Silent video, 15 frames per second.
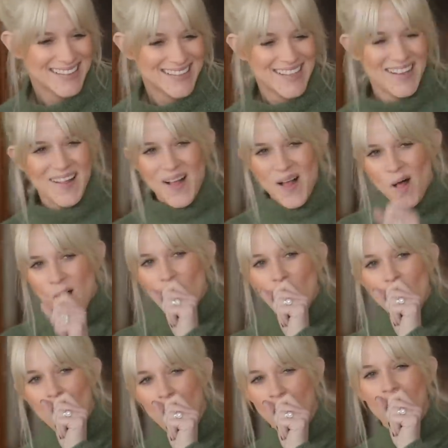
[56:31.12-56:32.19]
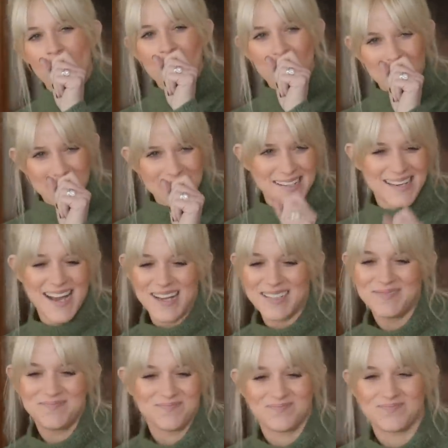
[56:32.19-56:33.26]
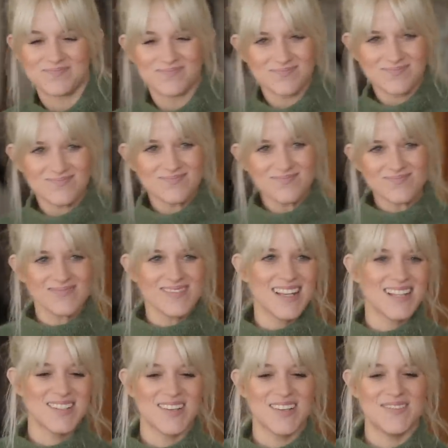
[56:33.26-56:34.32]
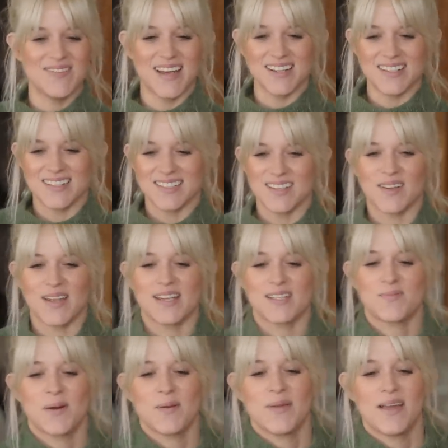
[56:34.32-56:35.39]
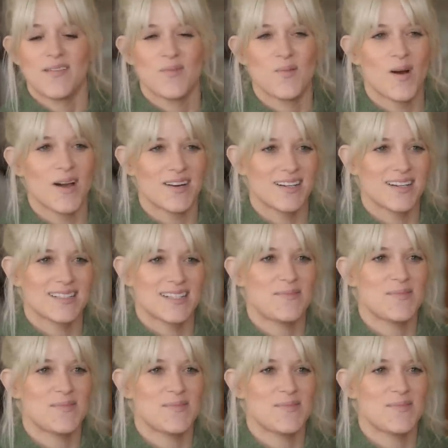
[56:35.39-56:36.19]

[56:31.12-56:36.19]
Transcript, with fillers: That's all that matters. yeah. That's okay. That's all that matters. Okay, I should probably have water because